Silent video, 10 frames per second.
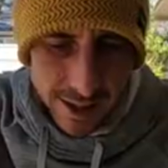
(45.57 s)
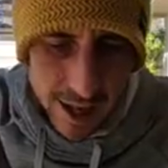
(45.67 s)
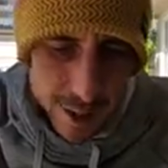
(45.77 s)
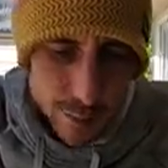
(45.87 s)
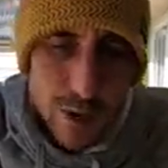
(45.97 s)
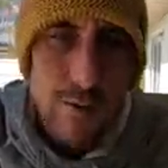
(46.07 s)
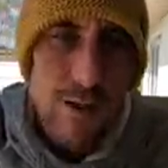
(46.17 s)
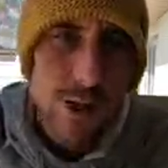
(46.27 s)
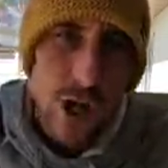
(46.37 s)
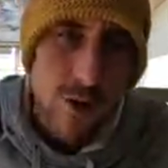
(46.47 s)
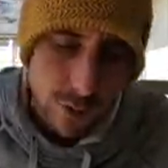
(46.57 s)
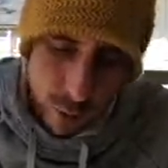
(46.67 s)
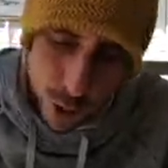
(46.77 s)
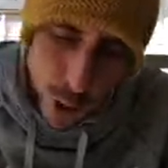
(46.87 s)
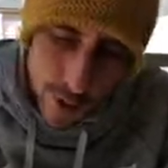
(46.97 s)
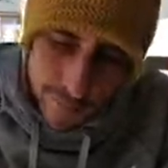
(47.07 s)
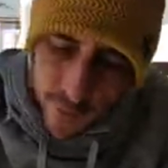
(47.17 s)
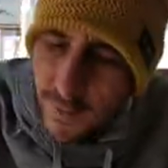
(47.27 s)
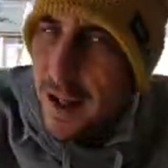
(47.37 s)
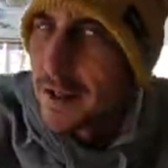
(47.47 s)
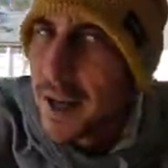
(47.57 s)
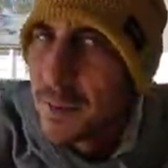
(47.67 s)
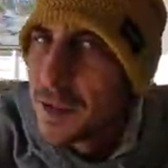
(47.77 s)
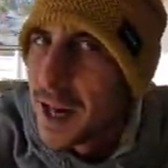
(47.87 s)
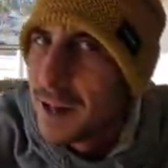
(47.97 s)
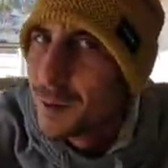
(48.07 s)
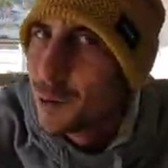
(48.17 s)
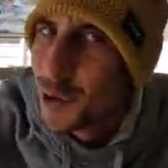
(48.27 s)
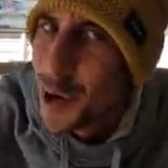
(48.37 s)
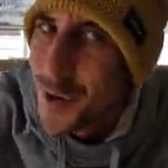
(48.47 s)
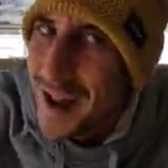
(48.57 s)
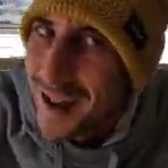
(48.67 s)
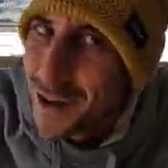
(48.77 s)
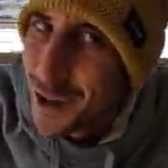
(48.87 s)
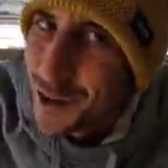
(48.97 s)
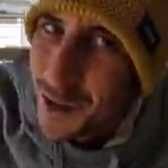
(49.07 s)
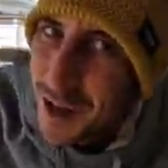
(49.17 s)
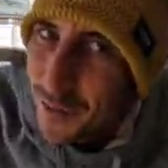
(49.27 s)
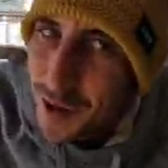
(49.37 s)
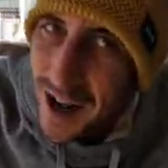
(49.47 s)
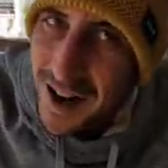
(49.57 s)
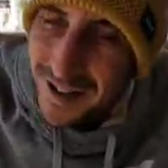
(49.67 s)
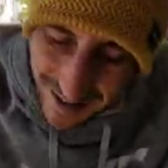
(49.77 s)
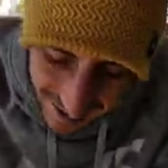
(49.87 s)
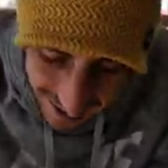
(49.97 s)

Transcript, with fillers: Guys, subscribe to the channel. Do it for Valentine's Day. Do it. Just do it if you're not.